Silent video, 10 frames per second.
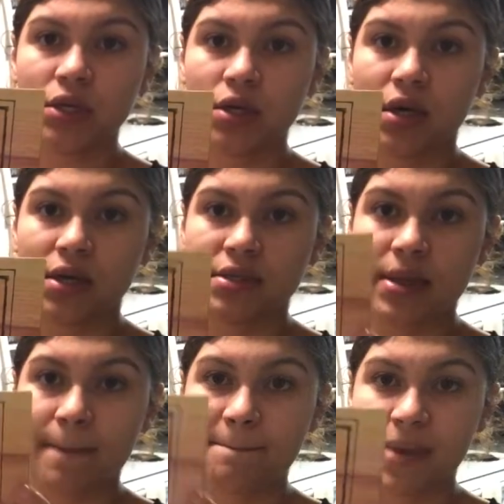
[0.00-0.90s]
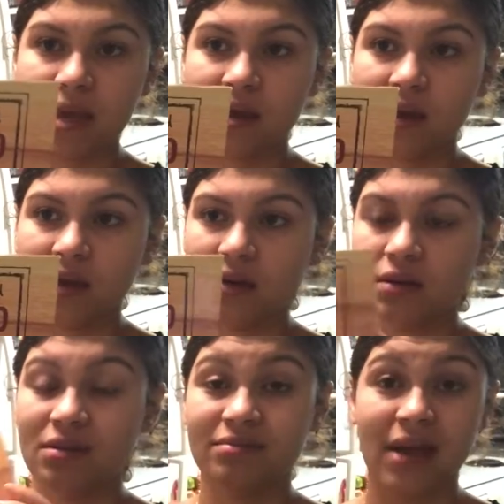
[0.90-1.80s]
cooked bacon.
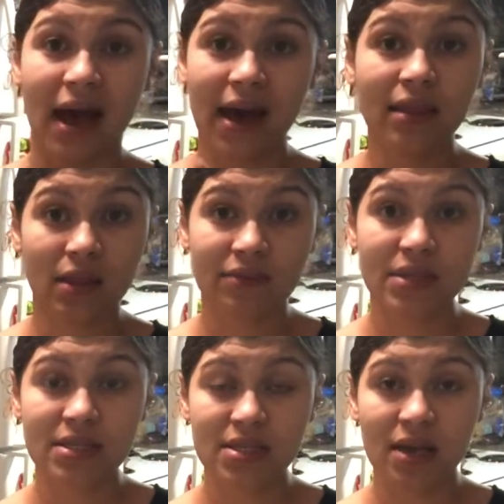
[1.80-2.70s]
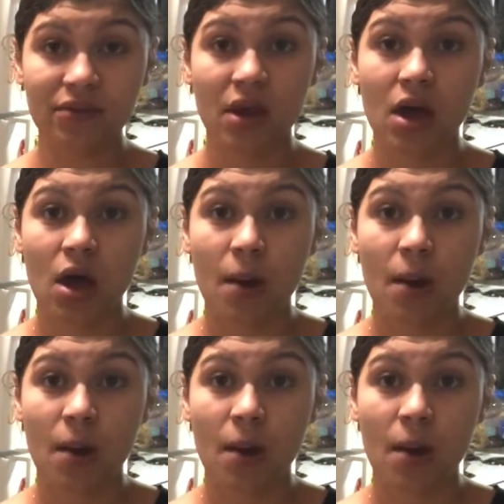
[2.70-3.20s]
I love this stuff.